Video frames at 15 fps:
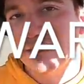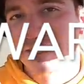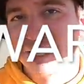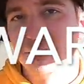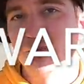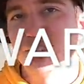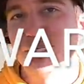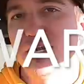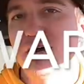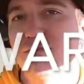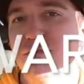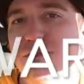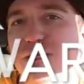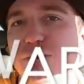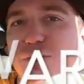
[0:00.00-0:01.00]
10% off
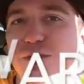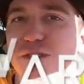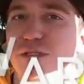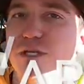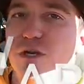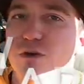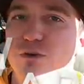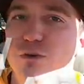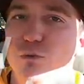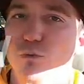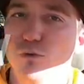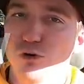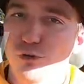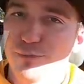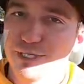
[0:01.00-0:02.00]
of it with the code
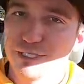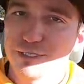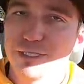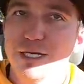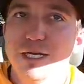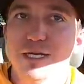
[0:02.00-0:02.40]
WARMEST.